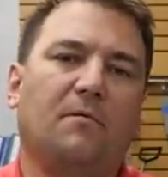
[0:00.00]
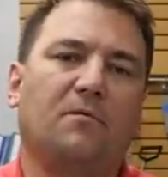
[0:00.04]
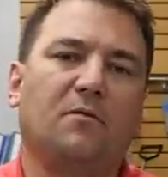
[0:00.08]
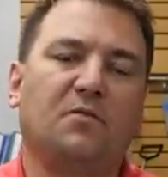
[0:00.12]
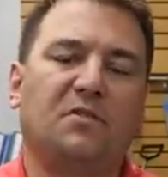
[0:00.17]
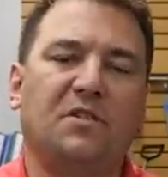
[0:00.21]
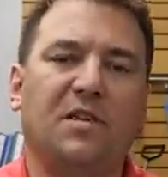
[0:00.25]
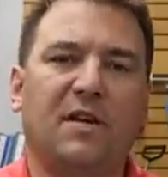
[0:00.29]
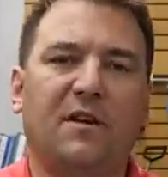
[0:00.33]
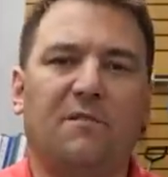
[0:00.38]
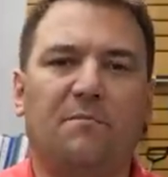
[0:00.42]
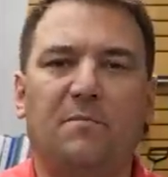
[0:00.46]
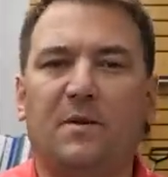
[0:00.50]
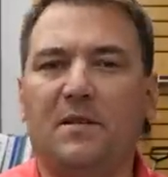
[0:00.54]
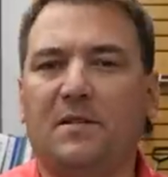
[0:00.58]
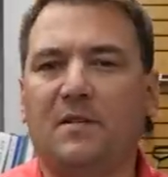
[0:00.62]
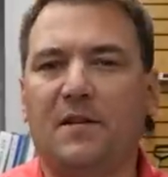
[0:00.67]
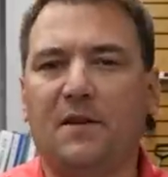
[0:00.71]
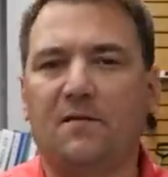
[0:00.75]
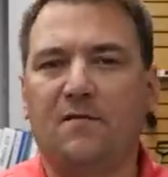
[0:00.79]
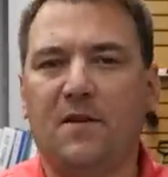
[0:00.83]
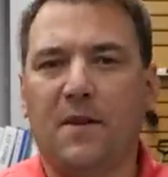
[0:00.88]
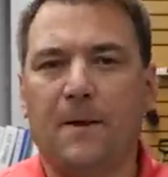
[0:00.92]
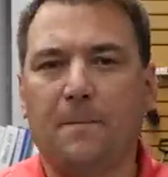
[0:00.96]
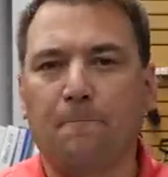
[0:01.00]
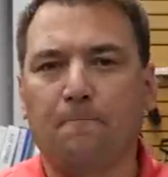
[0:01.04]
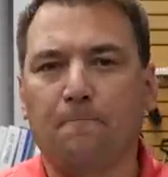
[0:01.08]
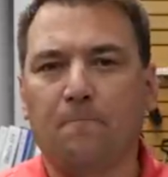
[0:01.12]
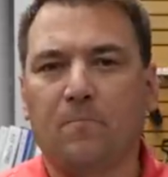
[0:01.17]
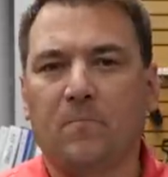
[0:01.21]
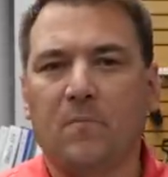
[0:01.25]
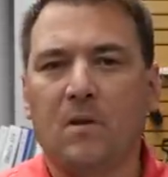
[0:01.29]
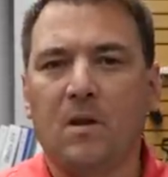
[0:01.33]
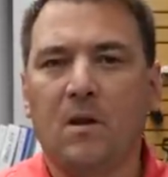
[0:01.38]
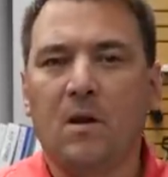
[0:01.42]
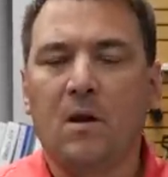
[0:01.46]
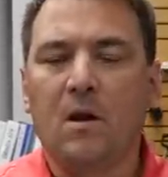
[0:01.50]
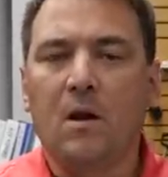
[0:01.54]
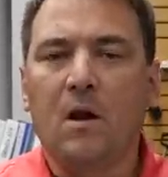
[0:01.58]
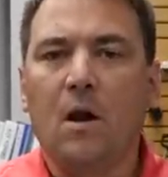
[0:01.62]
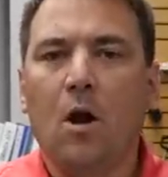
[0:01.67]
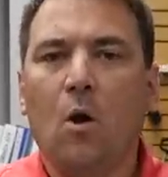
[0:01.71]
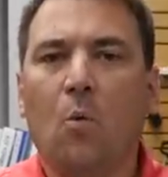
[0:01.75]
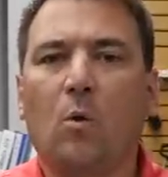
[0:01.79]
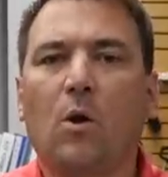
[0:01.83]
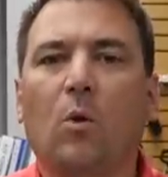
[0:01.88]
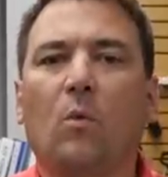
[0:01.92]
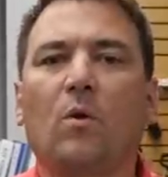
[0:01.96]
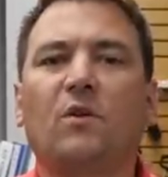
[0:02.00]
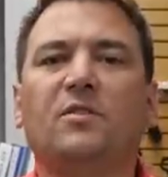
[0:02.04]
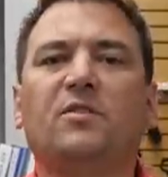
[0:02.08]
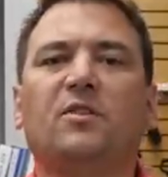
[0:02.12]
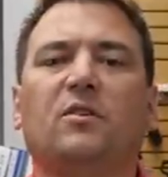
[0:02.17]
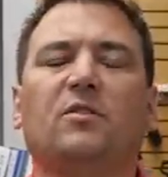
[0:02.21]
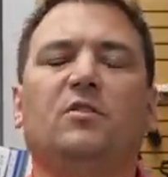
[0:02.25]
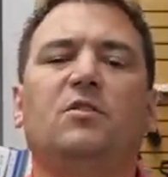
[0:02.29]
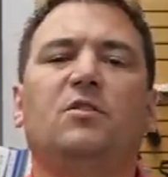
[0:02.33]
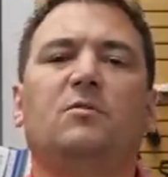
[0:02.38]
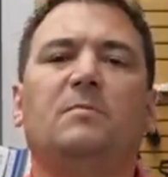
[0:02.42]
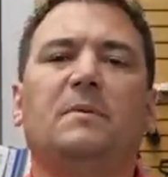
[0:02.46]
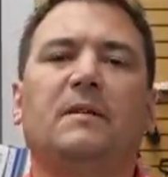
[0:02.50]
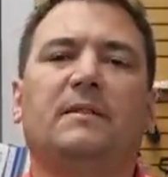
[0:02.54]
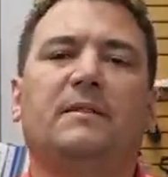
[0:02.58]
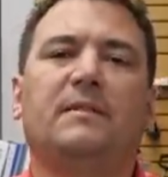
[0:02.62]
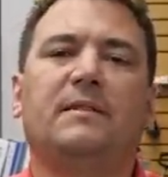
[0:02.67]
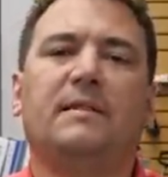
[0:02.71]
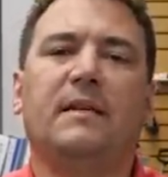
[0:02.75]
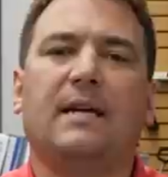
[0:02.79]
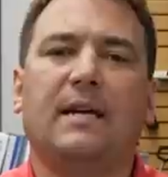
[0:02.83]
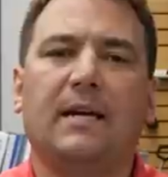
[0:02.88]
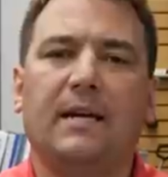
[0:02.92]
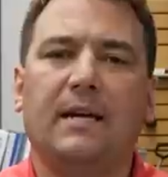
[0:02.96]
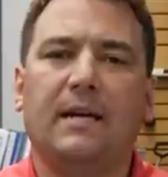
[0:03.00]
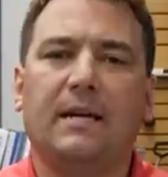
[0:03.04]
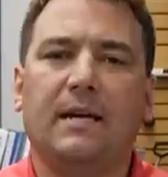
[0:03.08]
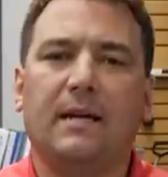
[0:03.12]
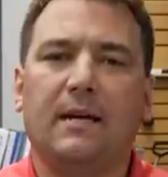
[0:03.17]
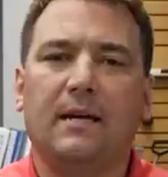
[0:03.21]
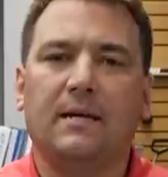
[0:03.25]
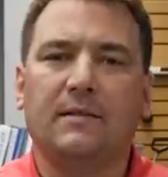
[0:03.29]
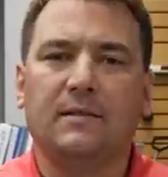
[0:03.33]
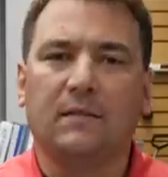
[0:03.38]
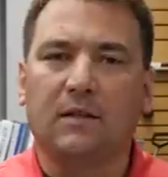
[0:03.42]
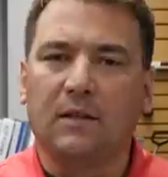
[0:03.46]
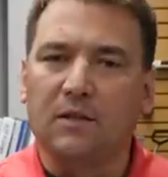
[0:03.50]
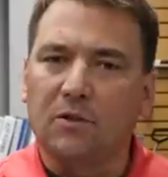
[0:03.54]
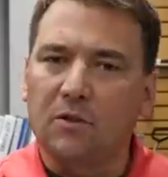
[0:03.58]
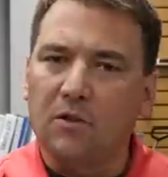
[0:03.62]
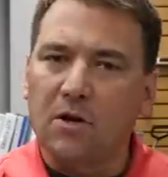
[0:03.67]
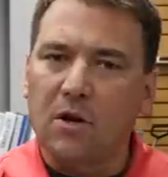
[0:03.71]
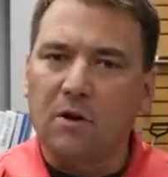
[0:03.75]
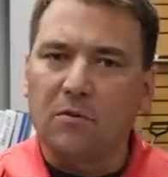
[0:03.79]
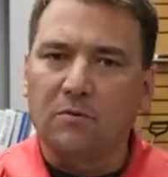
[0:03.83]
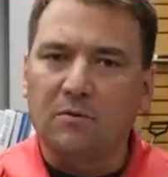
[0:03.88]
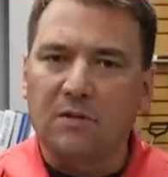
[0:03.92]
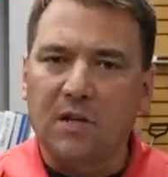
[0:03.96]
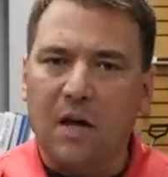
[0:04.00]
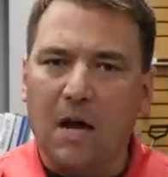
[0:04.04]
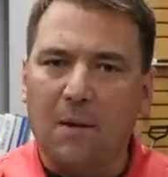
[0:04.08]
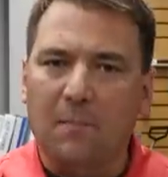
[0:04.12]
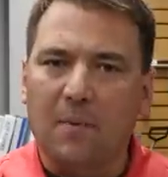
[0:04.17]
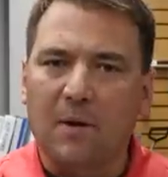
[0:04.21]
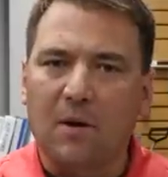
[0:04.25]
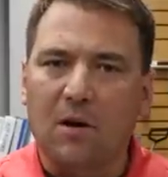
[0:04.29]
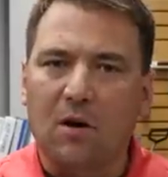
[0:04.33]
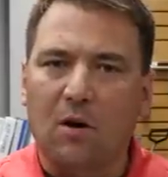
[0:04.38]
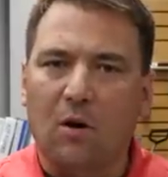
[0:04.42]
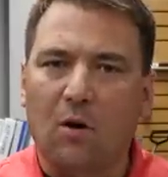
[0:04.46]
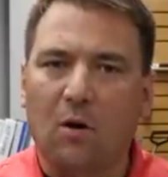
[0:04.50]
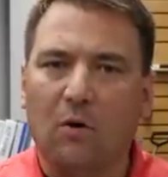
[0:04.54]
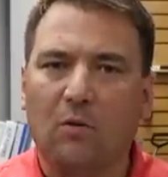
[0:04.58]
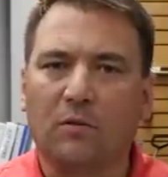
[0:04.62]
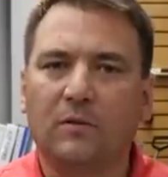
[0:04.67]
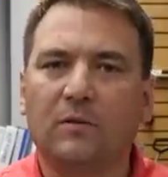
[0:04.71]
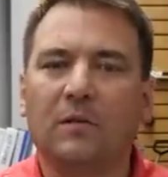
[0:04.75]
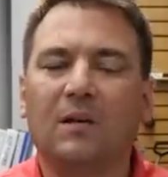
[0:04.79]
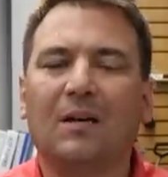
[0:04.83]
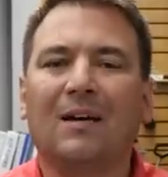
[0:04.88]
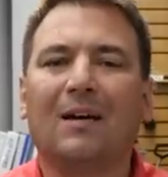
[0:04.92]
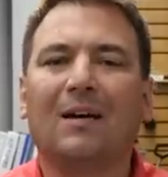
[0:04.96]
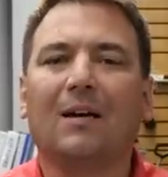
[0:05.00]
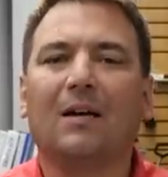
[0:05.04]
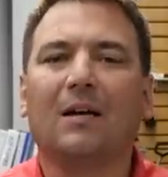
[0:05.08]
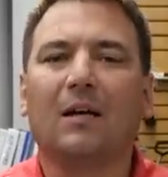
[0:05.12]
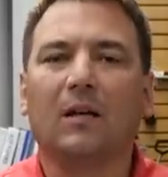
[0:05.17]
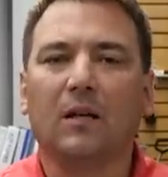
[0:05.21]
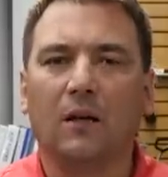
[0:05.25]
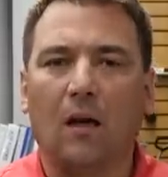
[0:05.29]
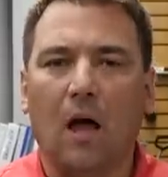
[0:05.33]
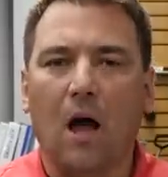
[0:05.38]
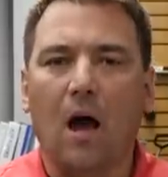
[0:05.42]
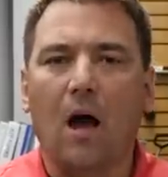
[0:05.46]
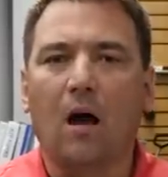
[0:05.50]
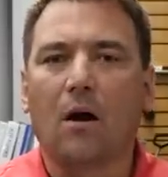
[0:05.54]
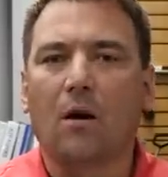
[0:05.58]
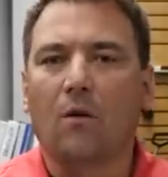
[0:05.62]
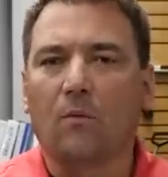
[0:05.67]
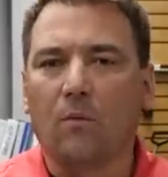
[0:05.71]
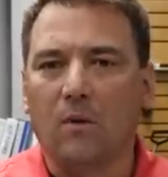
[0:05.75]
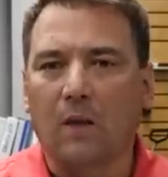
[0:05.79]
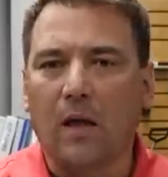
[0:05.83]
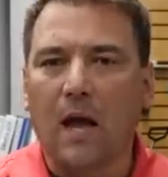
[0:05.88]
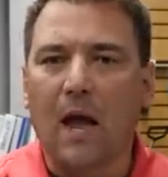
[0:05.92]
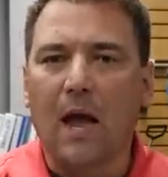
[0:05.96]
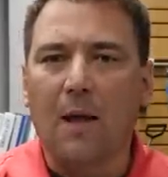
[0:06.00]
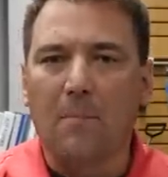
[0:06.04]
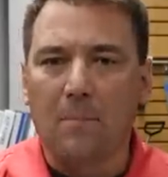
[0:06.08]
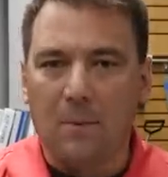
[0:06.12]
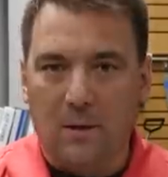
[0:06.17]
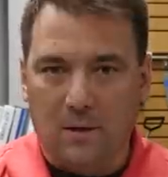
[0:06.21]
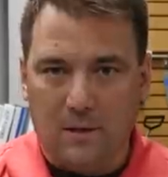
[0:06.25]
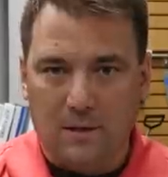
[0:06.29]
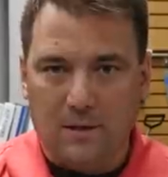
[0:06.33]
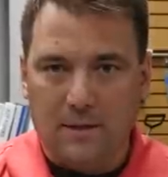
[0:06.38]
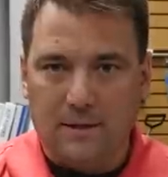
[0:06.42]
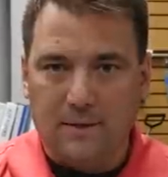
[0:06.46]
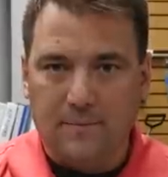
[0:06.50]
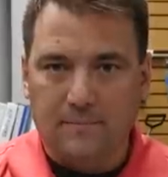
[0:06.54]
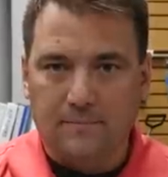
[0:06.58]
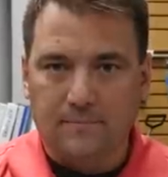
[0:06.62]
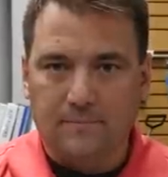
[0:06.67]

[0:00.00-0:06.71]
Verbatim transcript: for TFB TV. What I want to talk to you about today is a little known topic called Glock reliability.